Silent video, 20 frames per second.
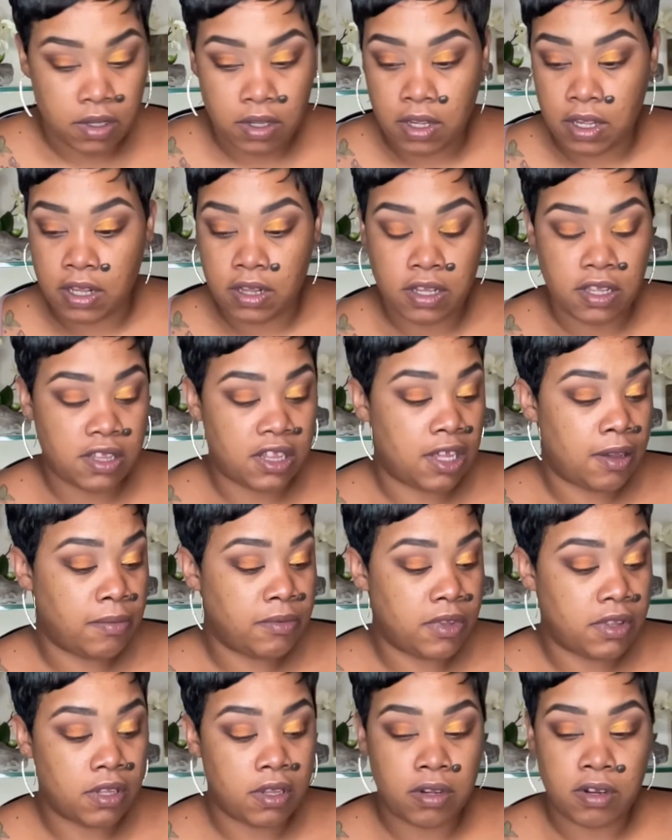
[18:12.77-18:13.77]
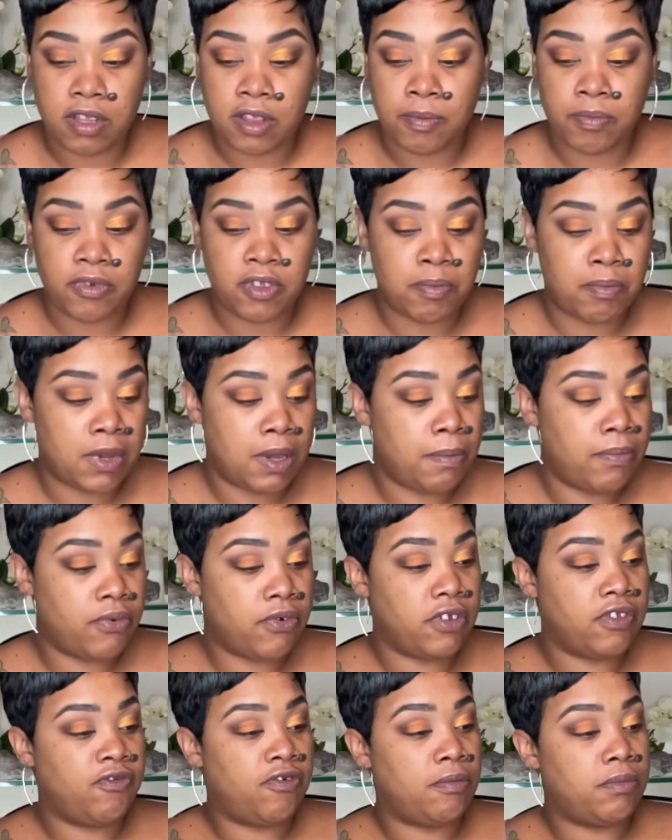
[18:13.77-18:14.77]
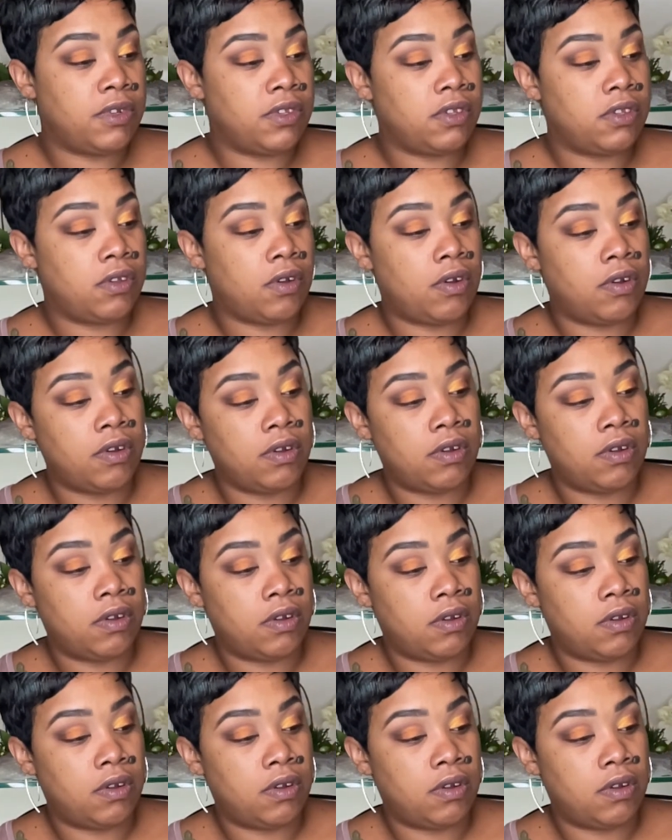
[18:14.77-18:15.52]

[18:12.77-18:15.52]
and this time I'm just going to spritz my brush from the start